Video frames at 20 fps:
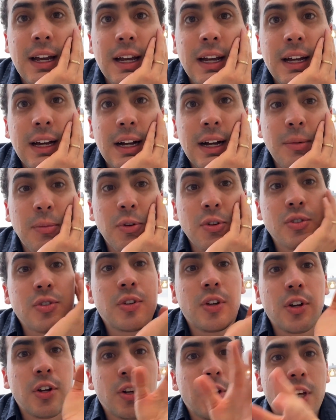I'm also
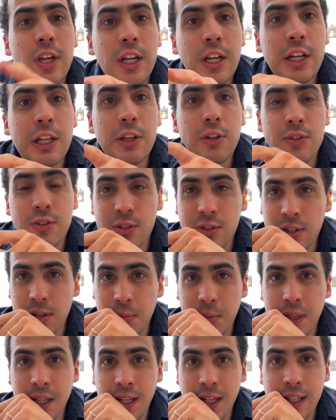gonna include
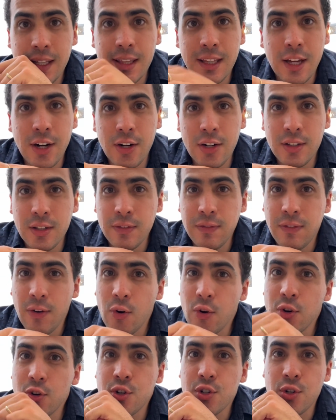something in there in the
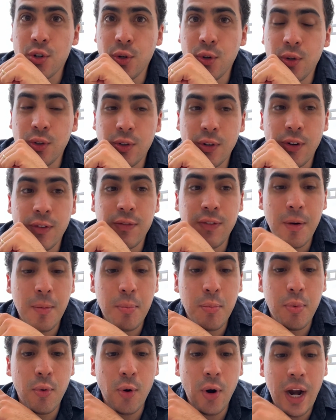photo shoot of a
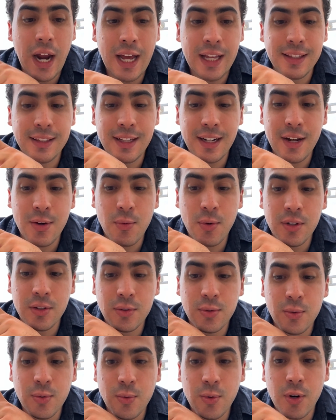brand that I want
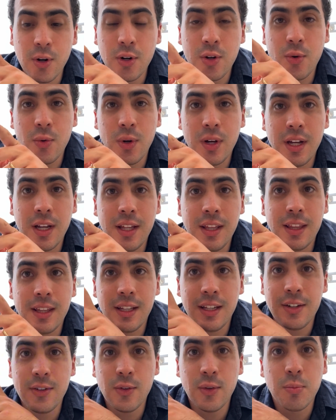to work with,
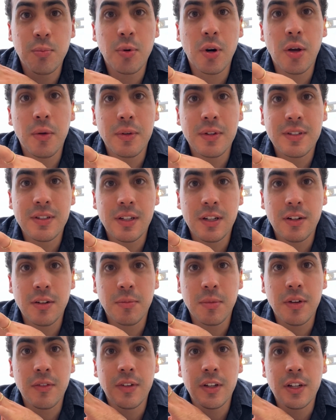and you'll probably see it on
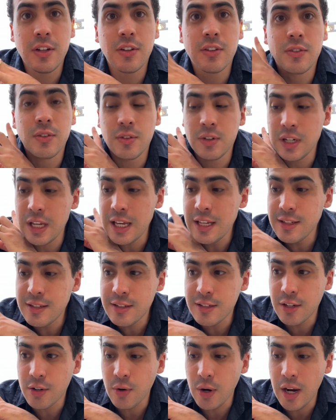my videos on
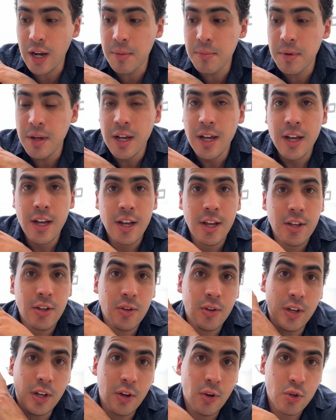Instagram. You
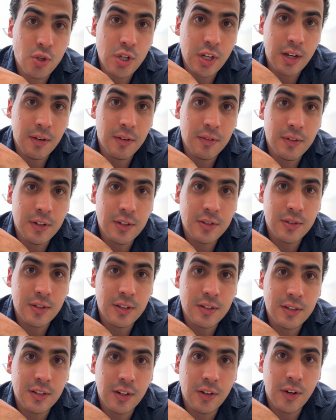can go check out my videos on
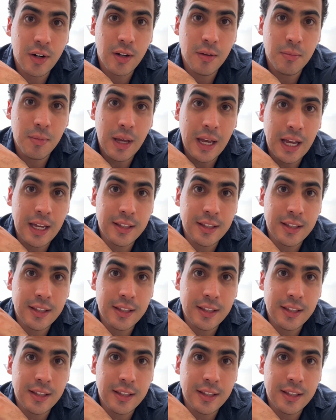Instagram at